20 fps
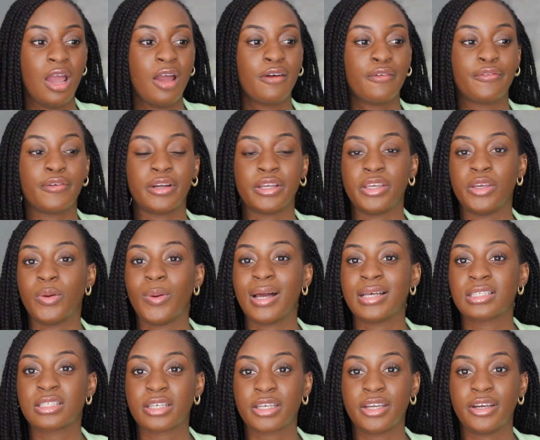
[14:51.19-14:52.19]
for
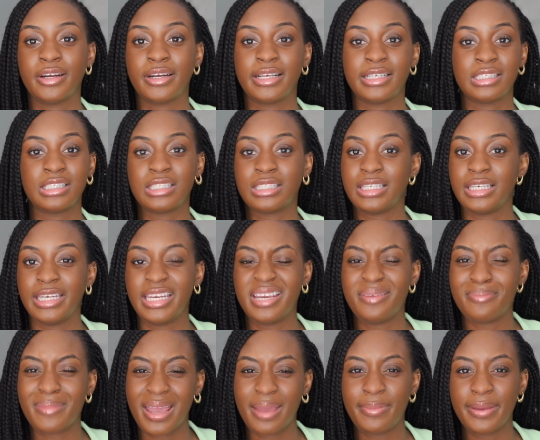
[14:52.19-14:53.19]
US securities, TD
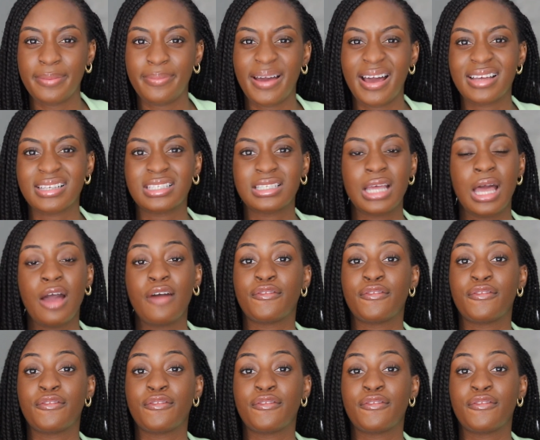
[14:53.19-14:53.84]
may be best.